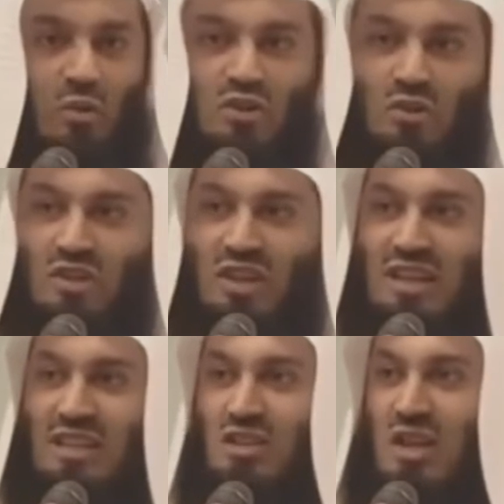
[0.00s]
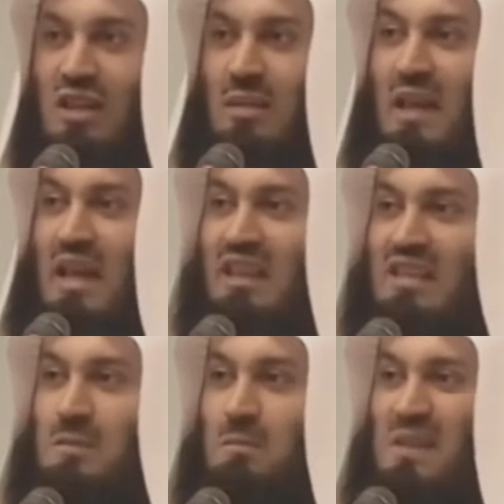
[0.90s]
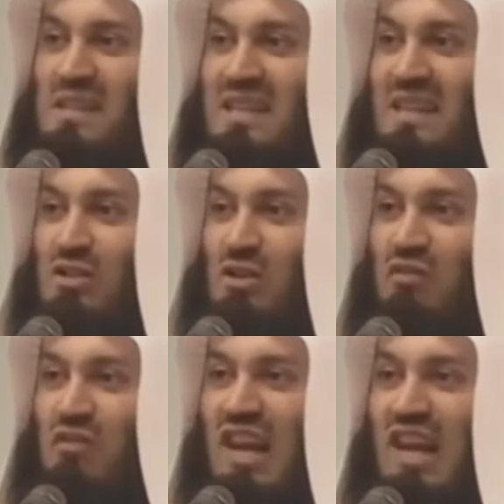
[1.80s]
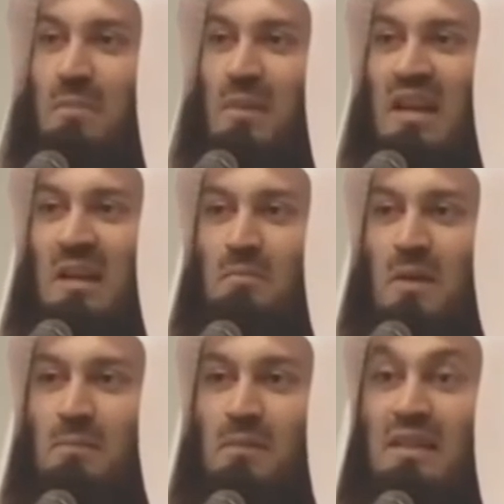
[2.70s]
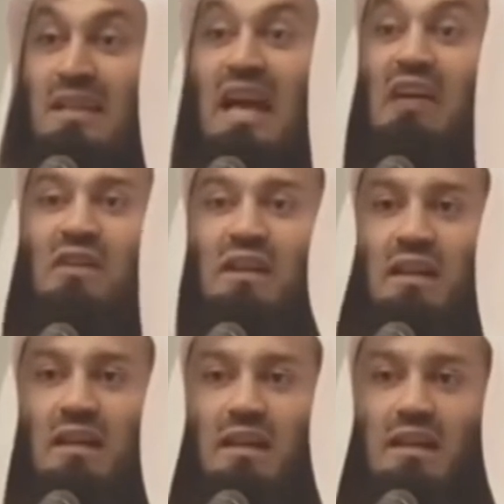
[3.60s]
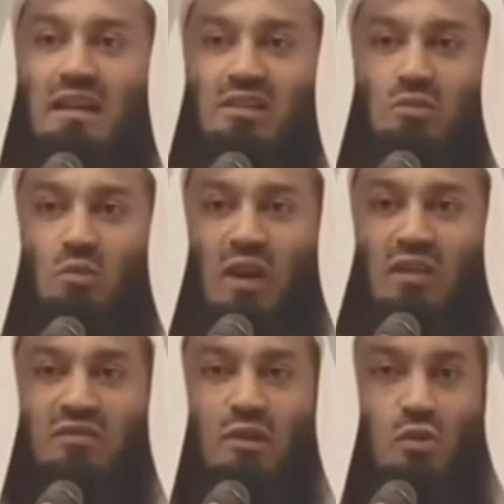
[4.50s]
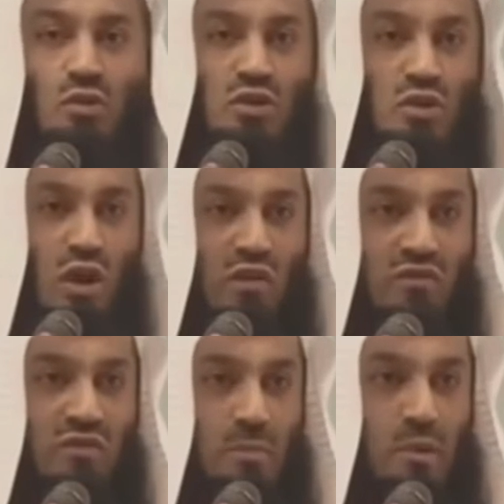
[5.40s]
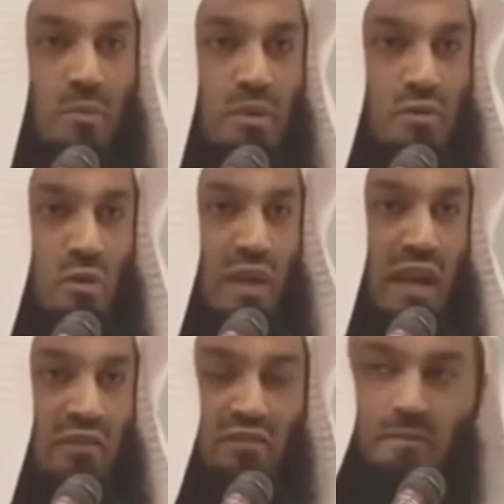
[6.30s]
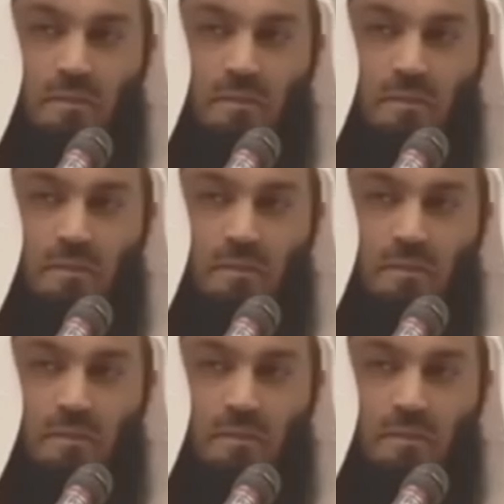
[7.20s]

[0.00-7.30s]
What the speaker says: We should greet each other. This business of labeling people kafir is one of the roots of the problems we have.